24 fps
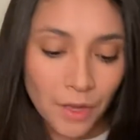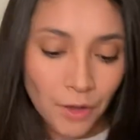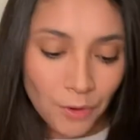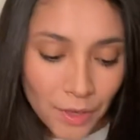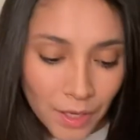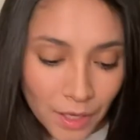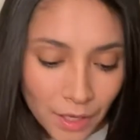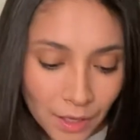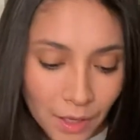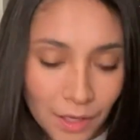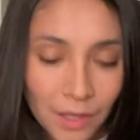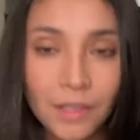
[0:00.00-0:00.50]
oh,
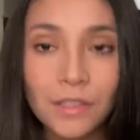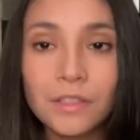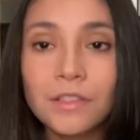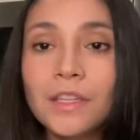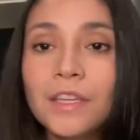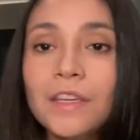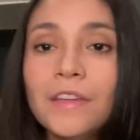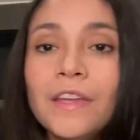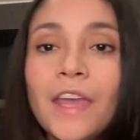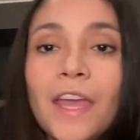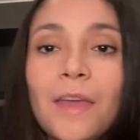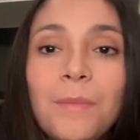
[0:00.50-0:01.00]
it, they
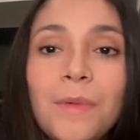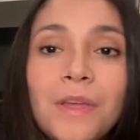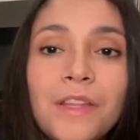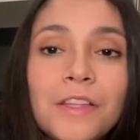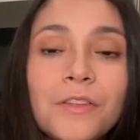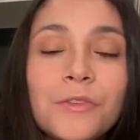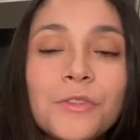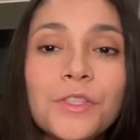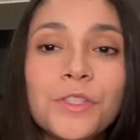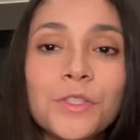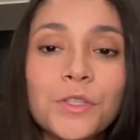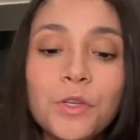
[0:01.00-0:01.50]
gave me a
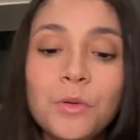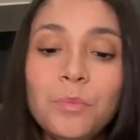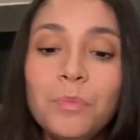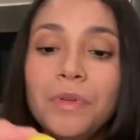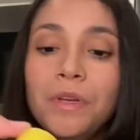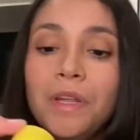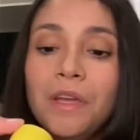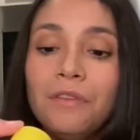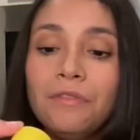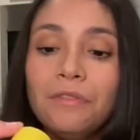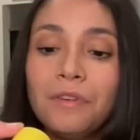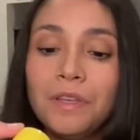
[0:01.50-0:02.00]
little scoop and
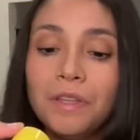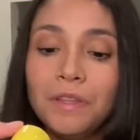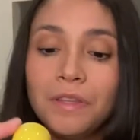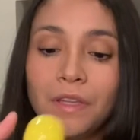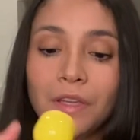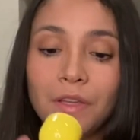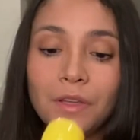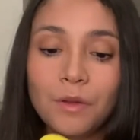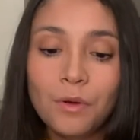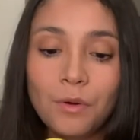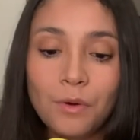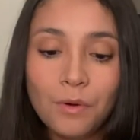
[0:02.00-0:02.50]

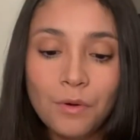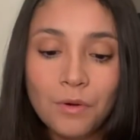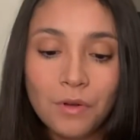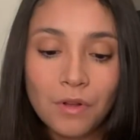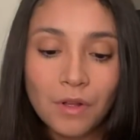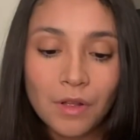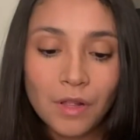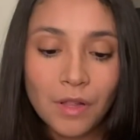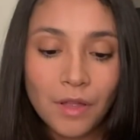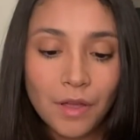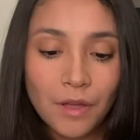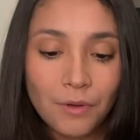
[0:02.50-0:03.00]
everything.
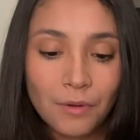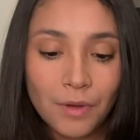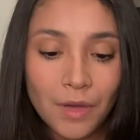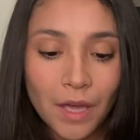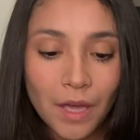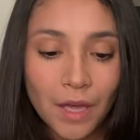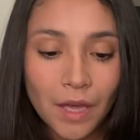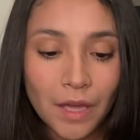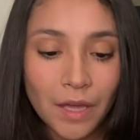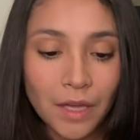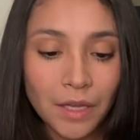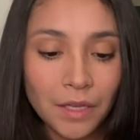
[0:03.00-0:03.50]
Cool,
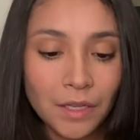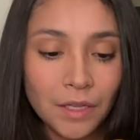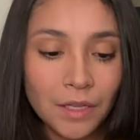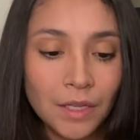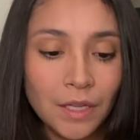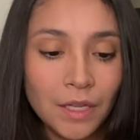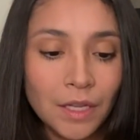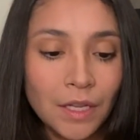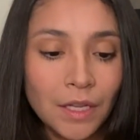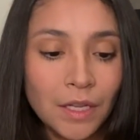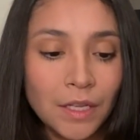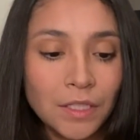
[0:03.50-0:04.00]
okay
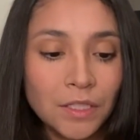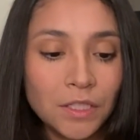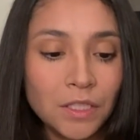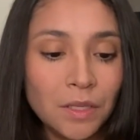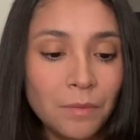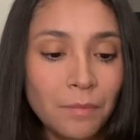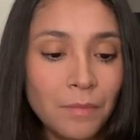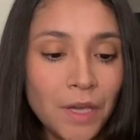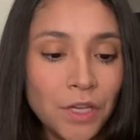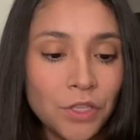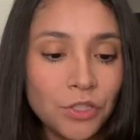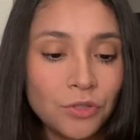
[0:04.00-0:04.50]
to
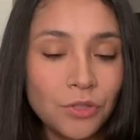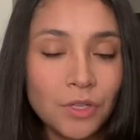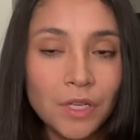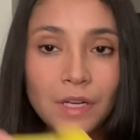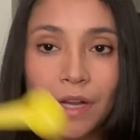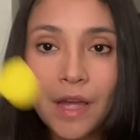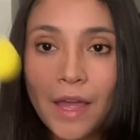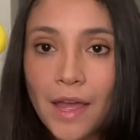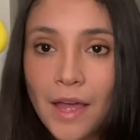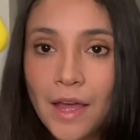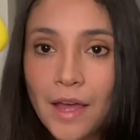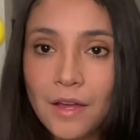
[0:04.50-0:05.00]
measure it
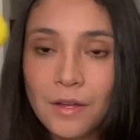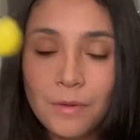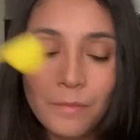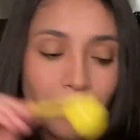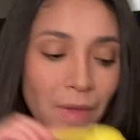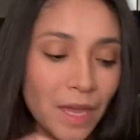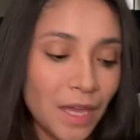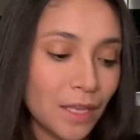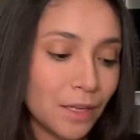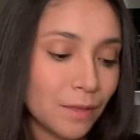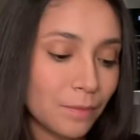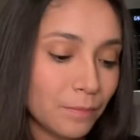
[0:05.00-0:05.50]
out,
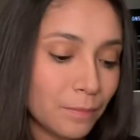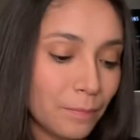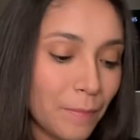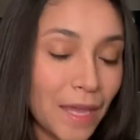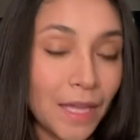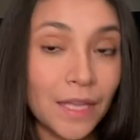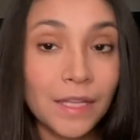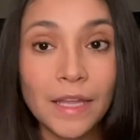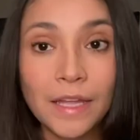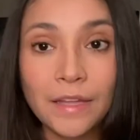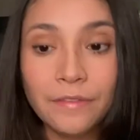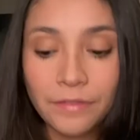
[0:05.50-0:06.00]
make it
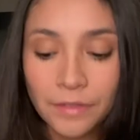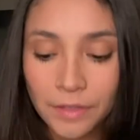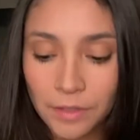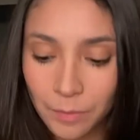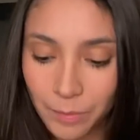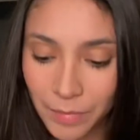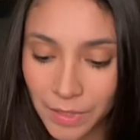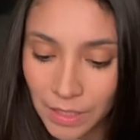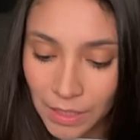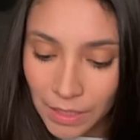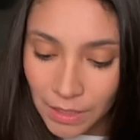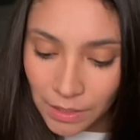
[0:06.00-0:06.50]
make life a little
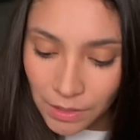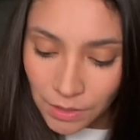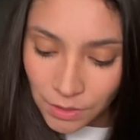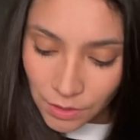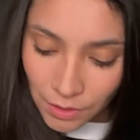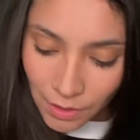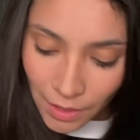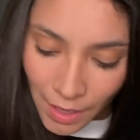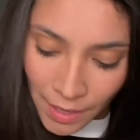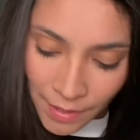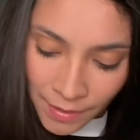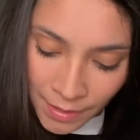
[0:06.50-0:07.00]
bit easier.
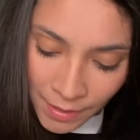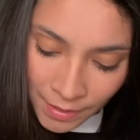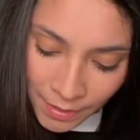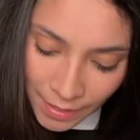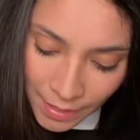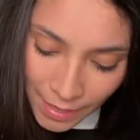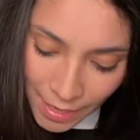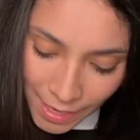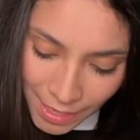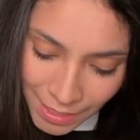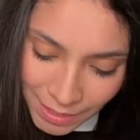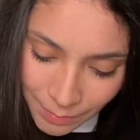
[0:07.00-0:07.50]
And then
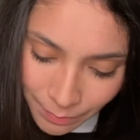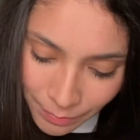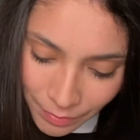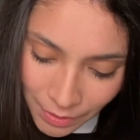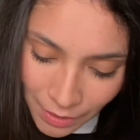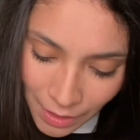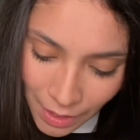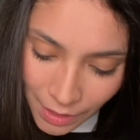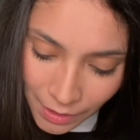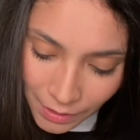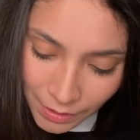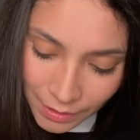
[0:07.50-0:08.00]
last but
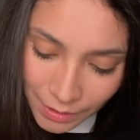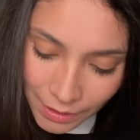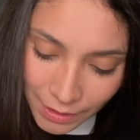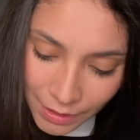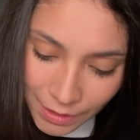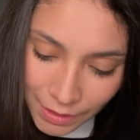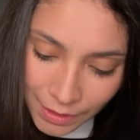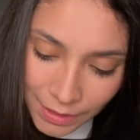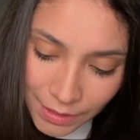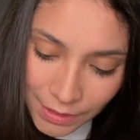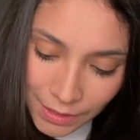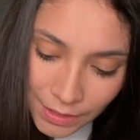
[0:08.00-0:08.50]
not
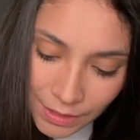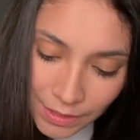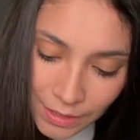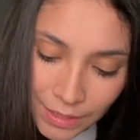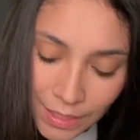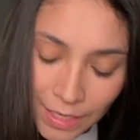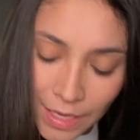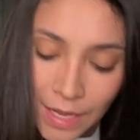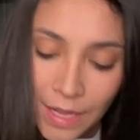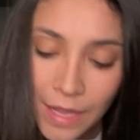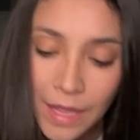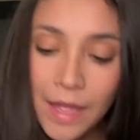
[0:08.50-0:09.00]
least,
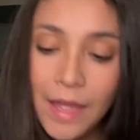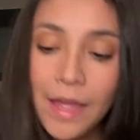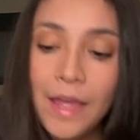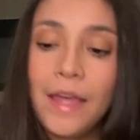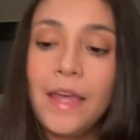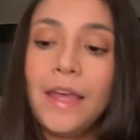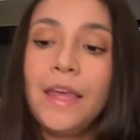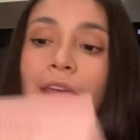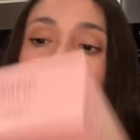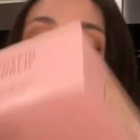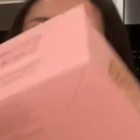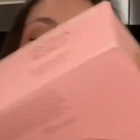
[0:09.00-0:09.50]

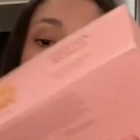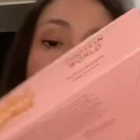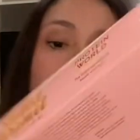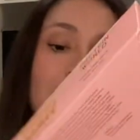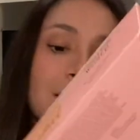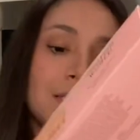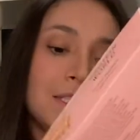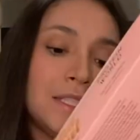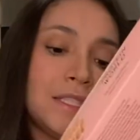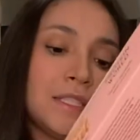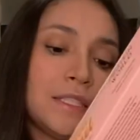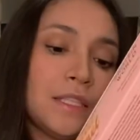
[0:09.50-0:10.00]
I
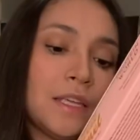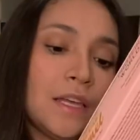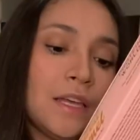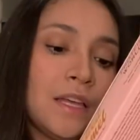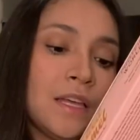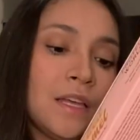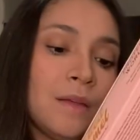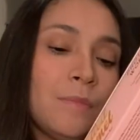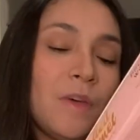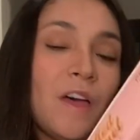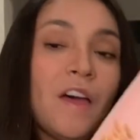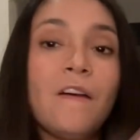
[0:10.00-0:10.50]
got
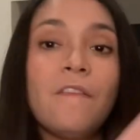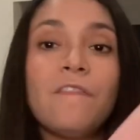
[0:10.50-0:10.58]
some